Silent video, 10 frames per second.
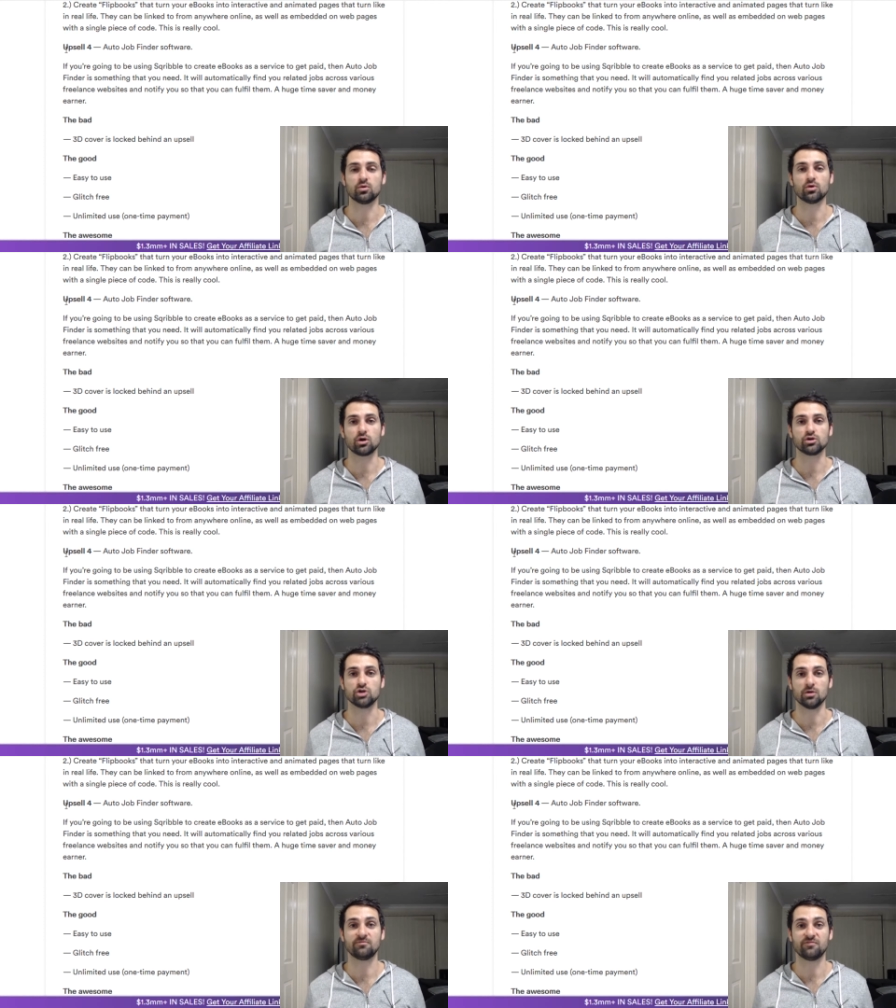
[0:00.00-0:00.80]
auto
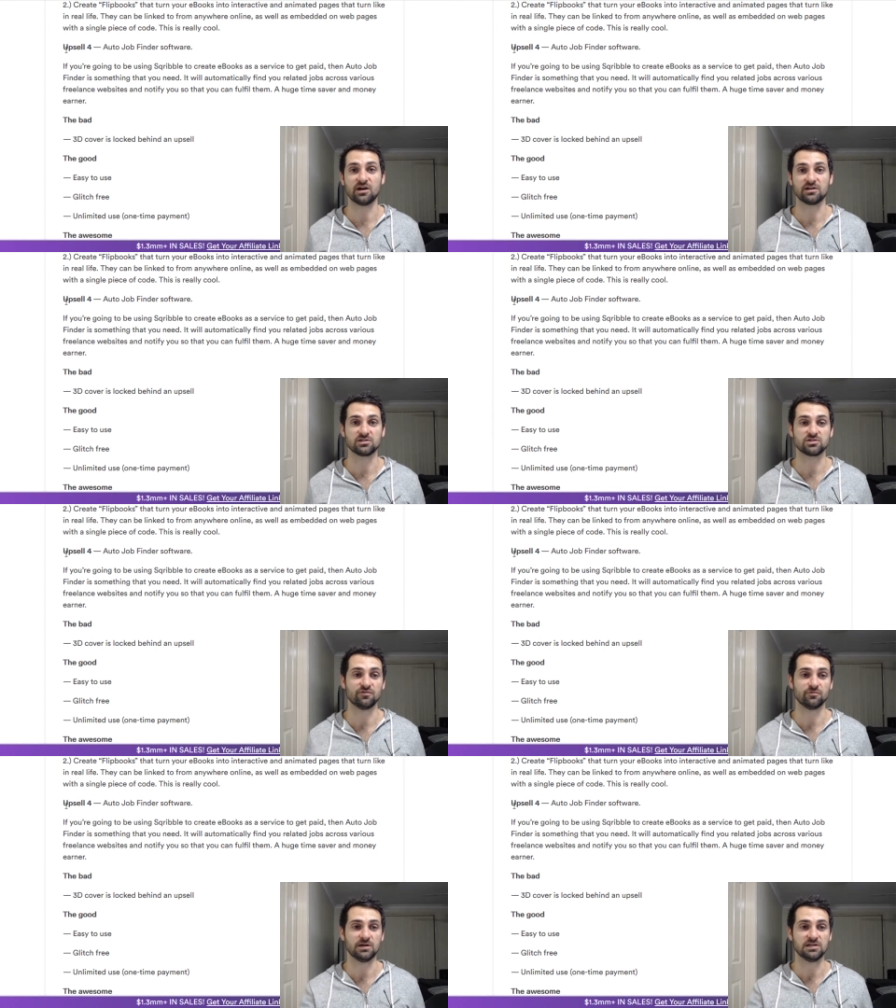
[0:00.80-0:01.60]
job finder
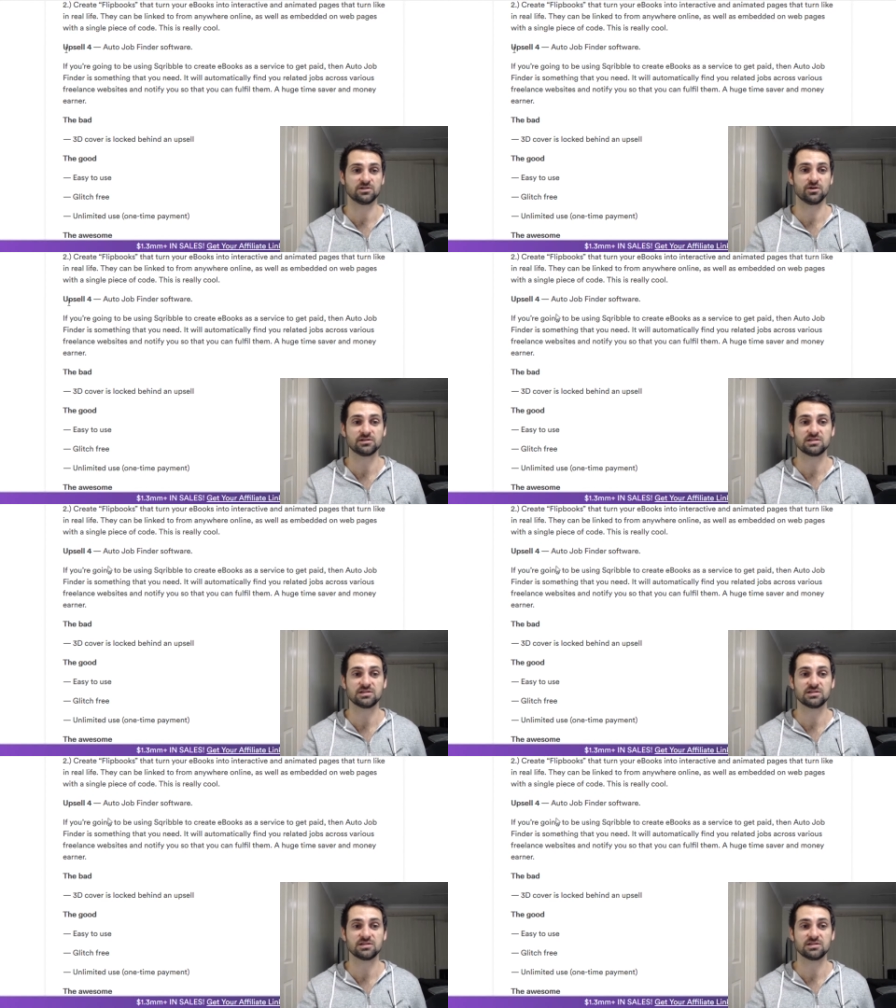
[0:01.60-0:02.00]
software. So